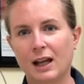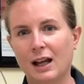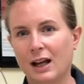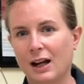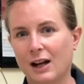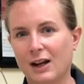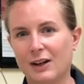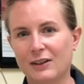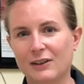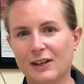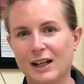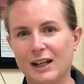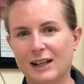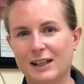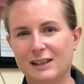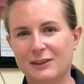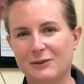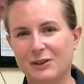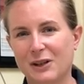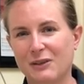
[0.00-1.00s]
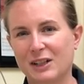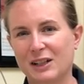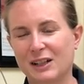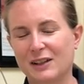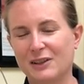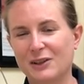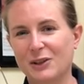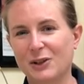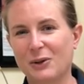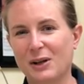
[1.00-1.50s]
All right, if you have any
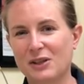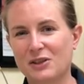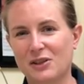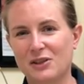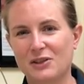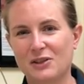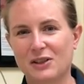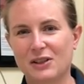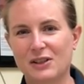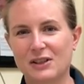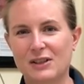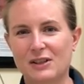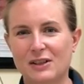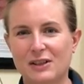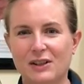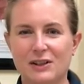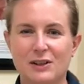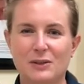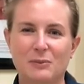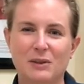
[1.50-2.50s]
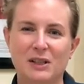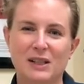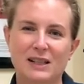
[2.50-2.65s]
other questions or concerns, please